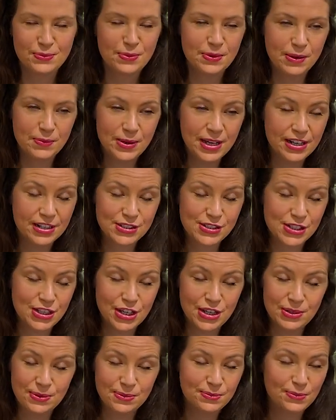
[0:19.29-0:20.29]
and we asked
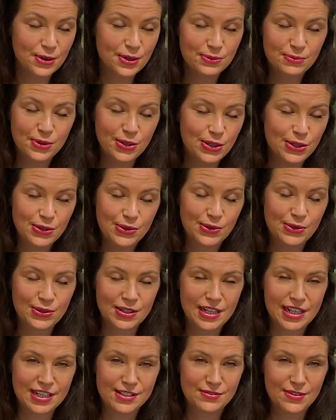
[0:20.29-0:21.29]
you what you thought the
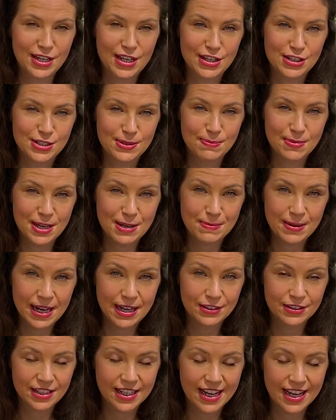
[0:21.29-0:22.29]
next video should be
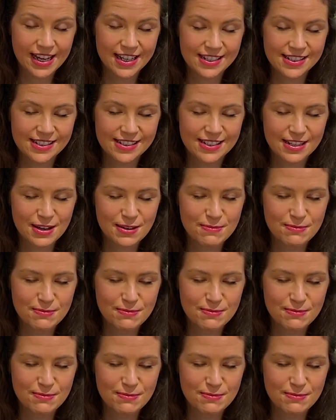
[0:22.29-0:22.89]
about, and